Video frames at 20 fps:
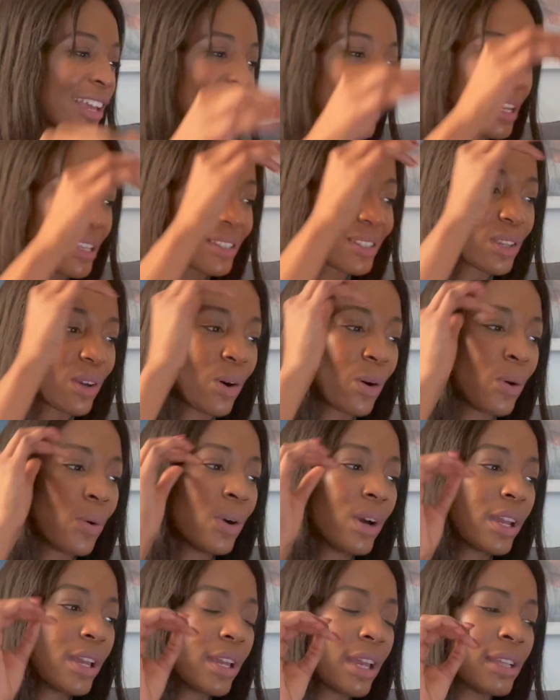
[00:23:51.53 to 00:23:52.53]

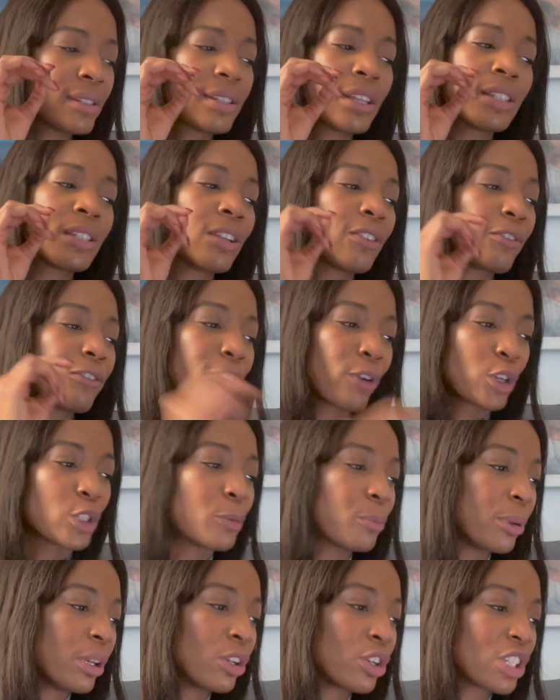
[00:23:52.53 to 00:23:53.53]
So it says in 1
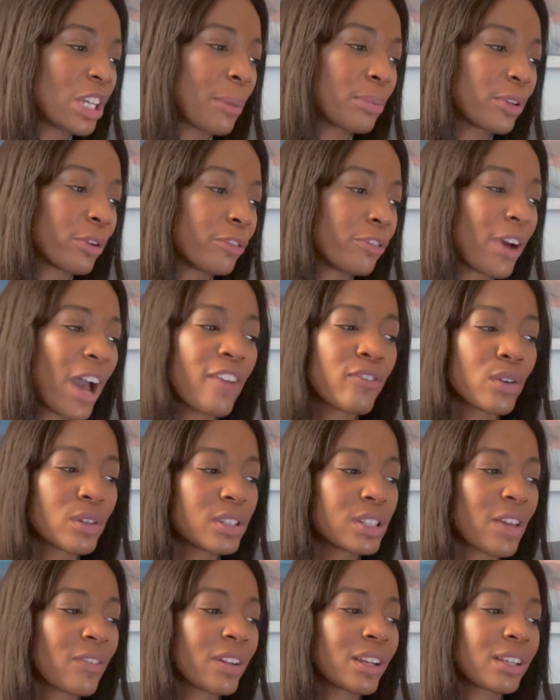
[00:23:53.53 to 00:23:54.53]
Peter chapter 5, verse
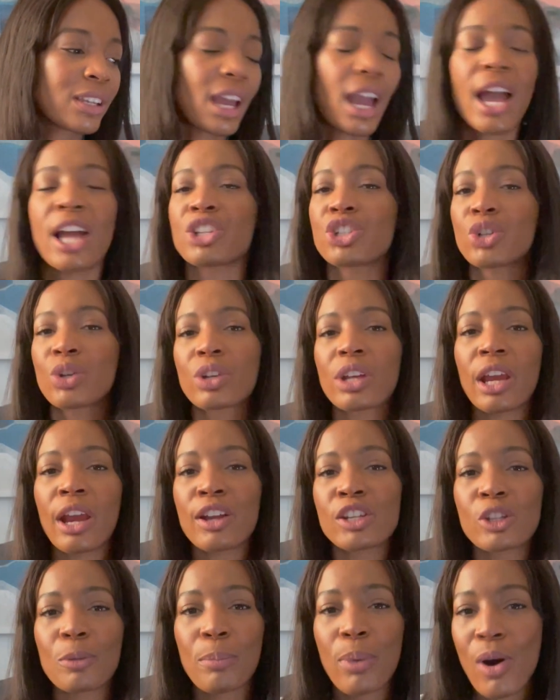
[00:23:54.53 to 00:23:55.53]
7, cast your
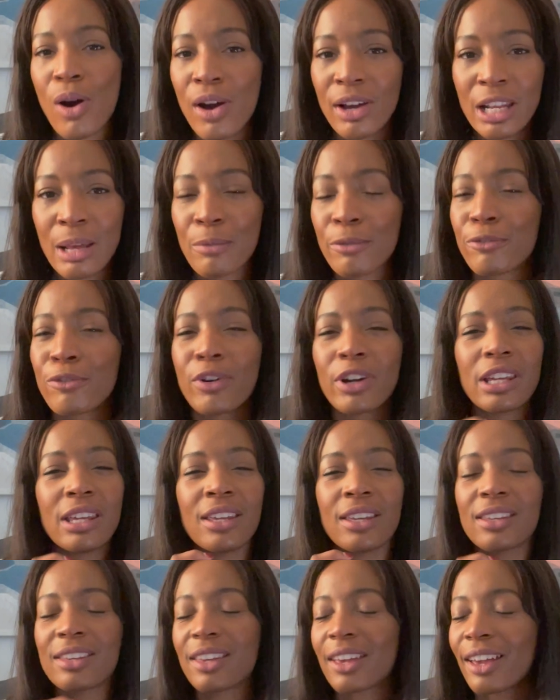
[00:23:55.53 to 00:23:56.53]
cares upon him, for
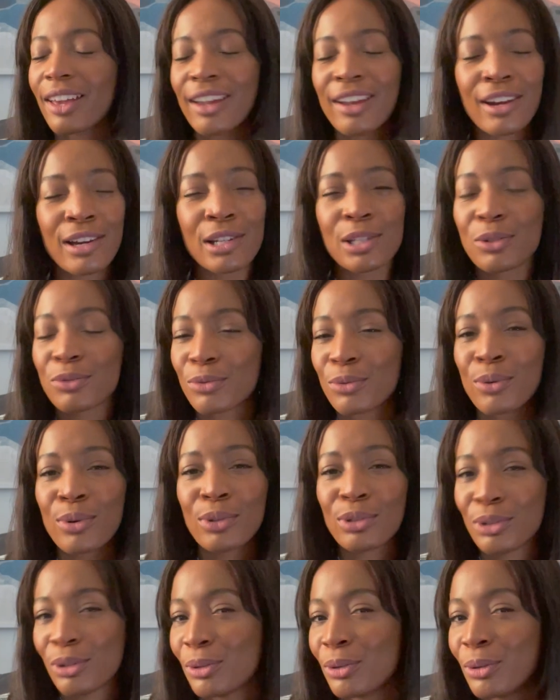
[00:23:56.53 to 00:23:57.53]
he cares for
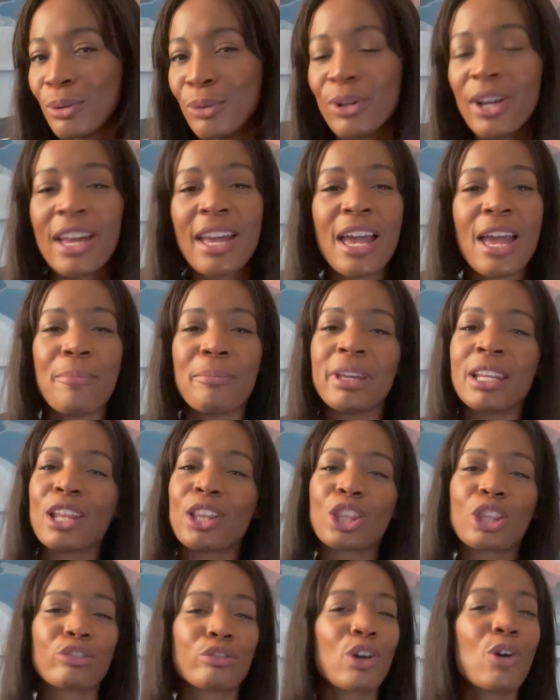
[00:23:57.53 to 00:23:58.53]
you.
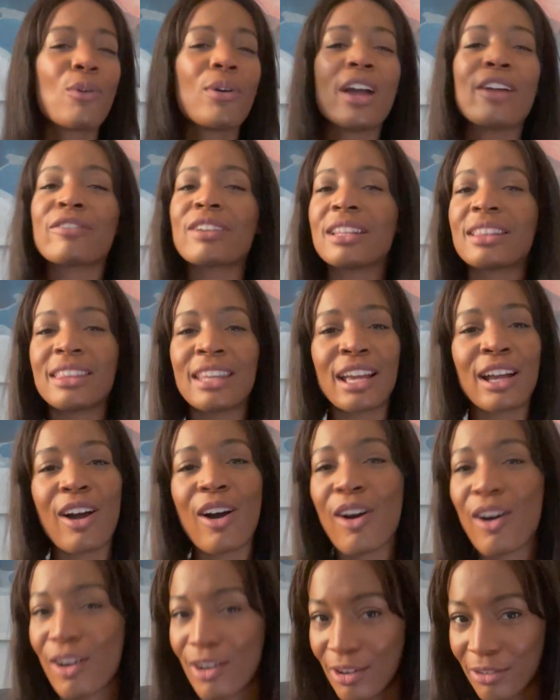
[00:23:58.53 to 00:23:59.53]
Meaning throw everything
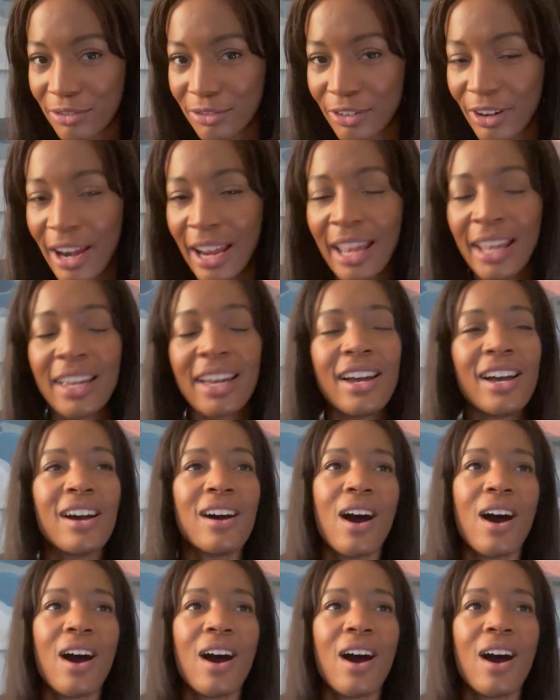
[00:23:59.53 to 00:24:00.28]
off, right?